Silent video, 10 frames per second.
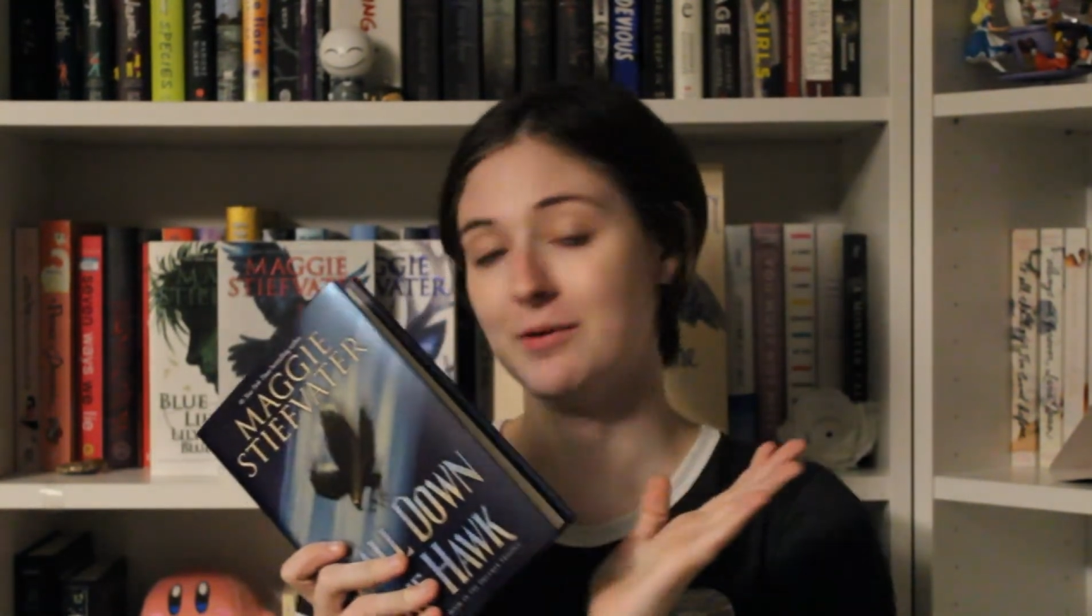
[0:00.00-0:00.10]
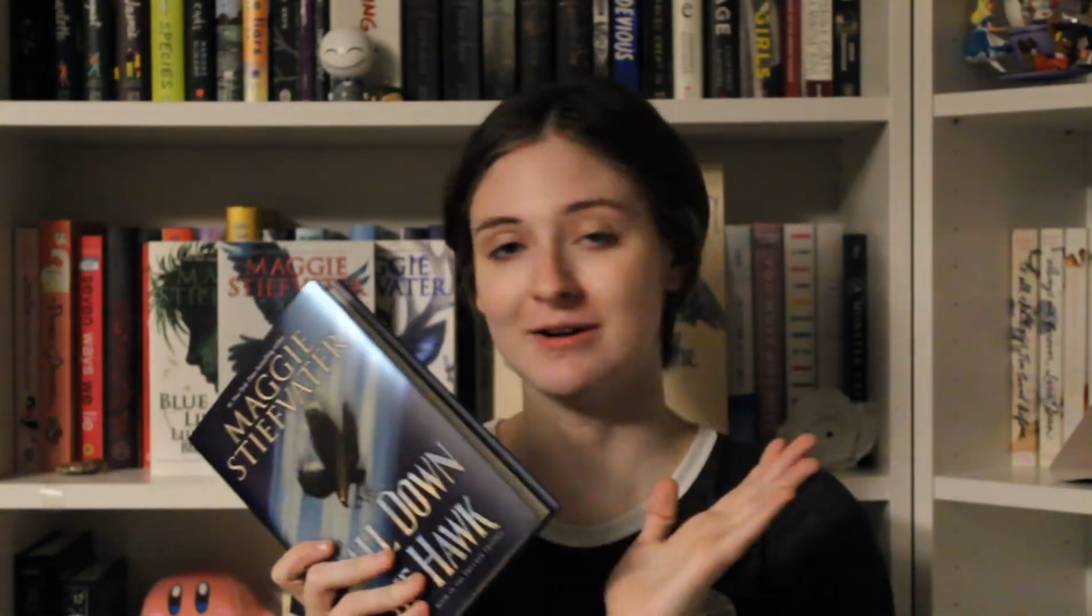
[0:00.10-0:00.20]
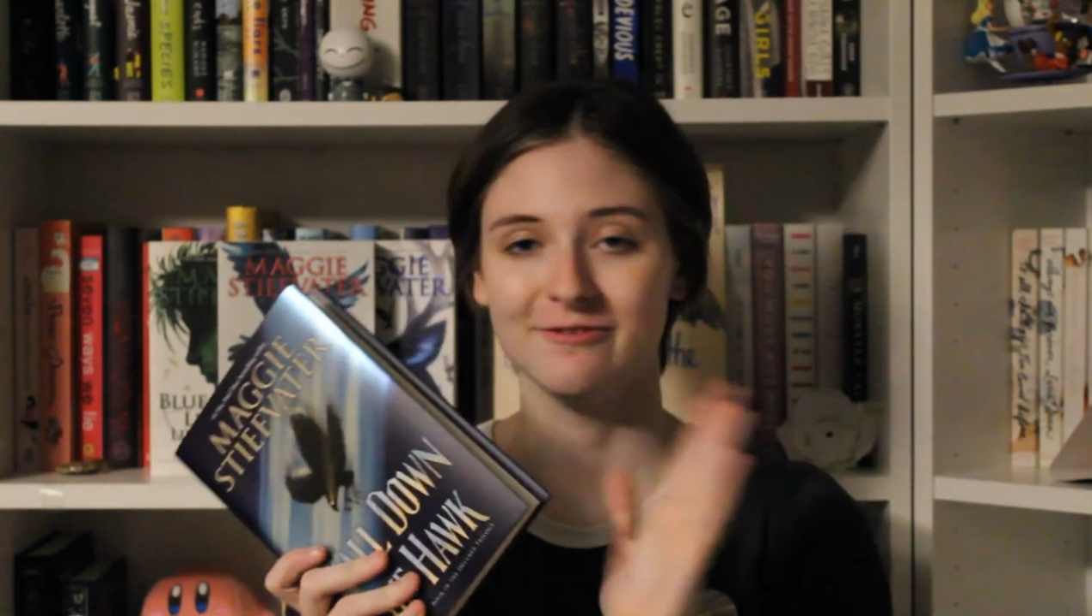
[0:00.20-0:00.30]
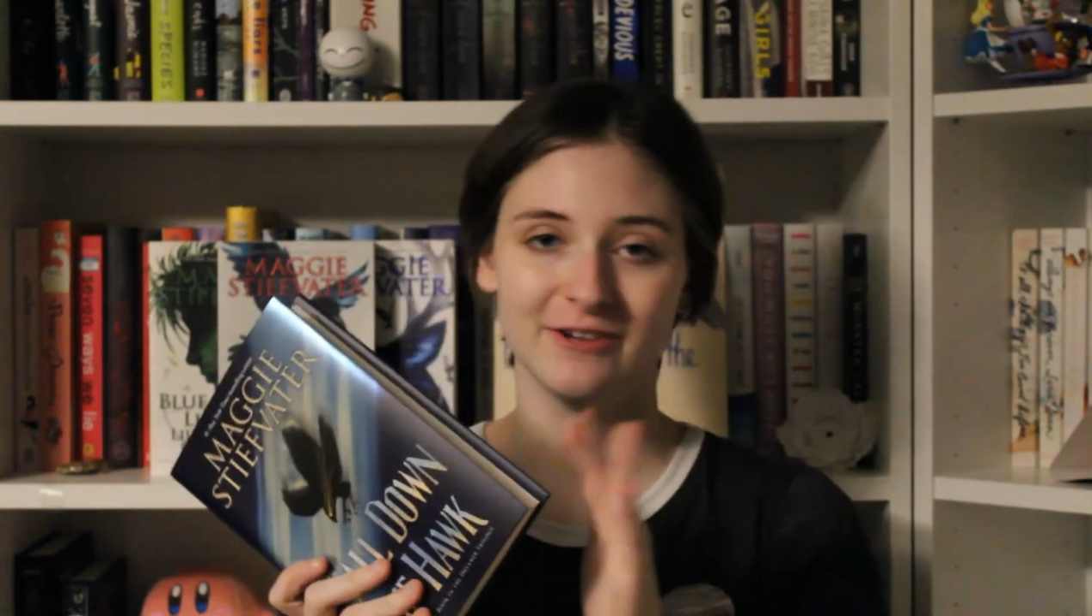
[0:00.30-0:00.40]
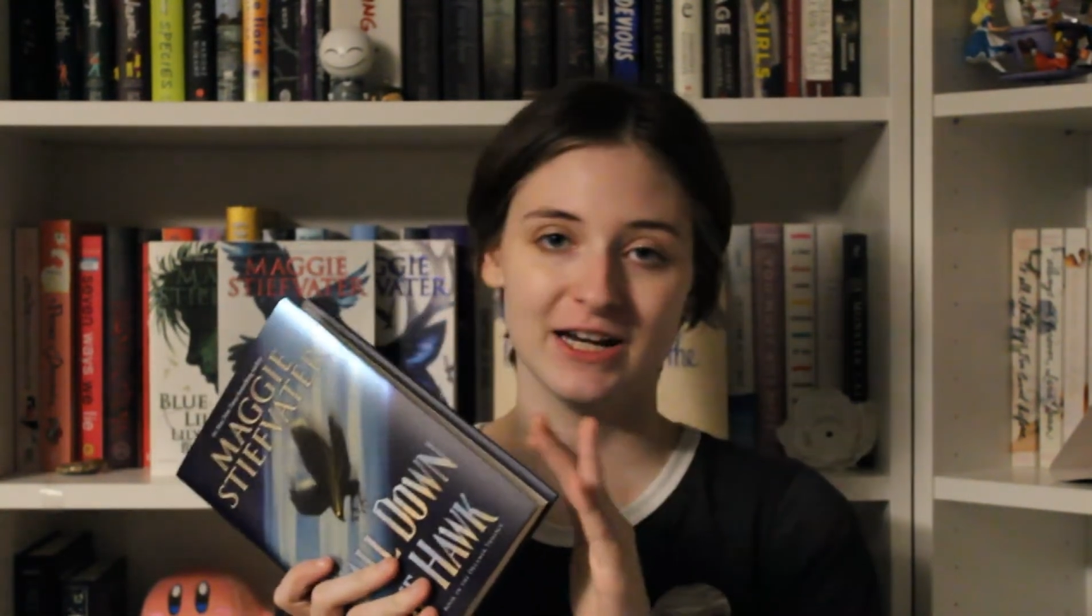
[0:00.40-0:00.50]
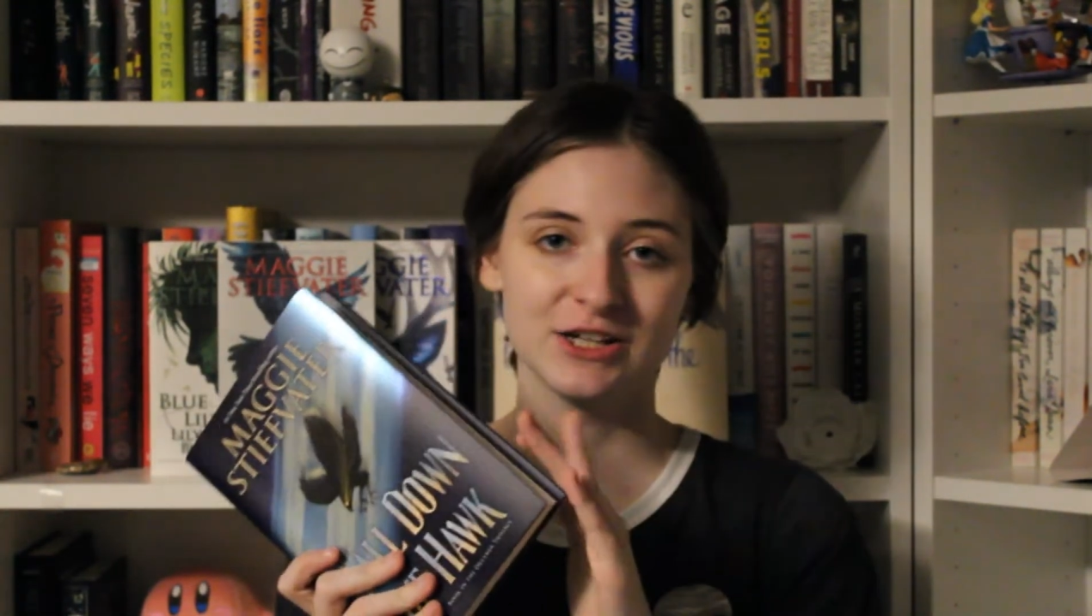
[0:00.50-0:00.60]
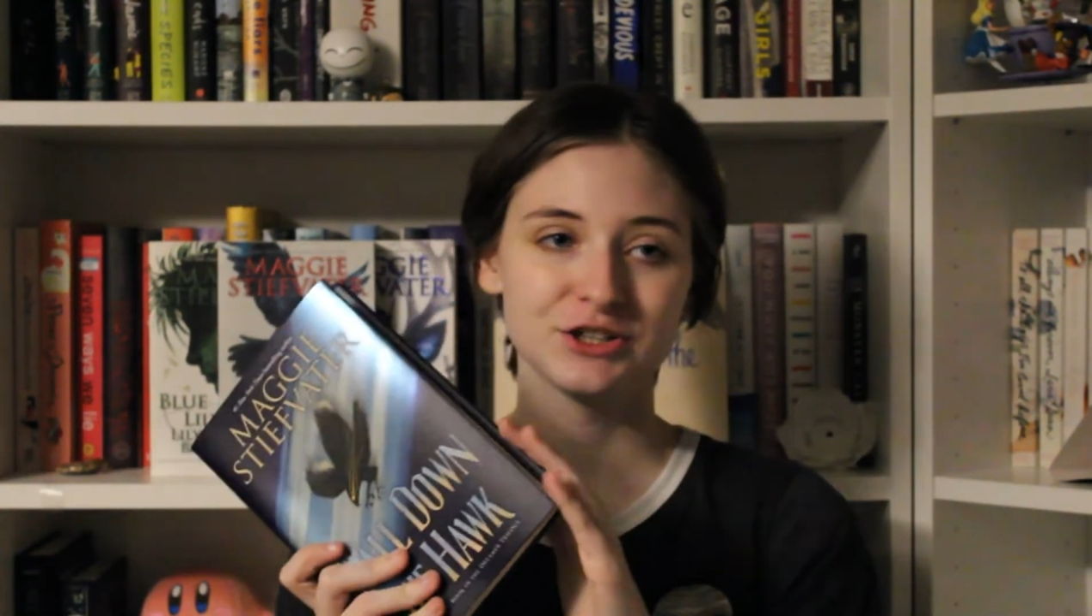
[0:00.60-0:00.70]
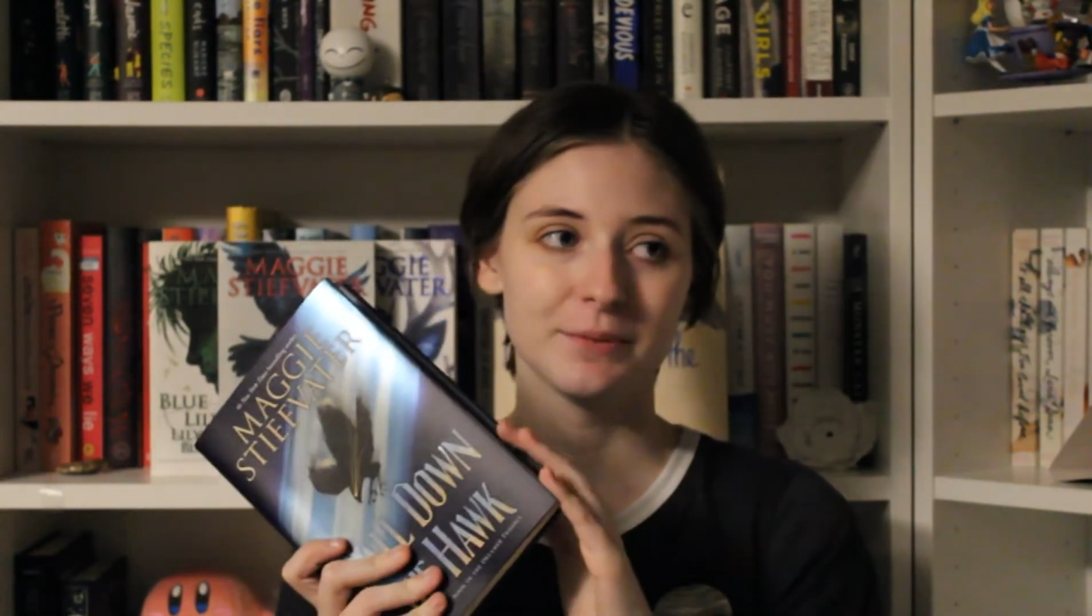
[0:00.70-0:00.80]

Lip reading: want to finish,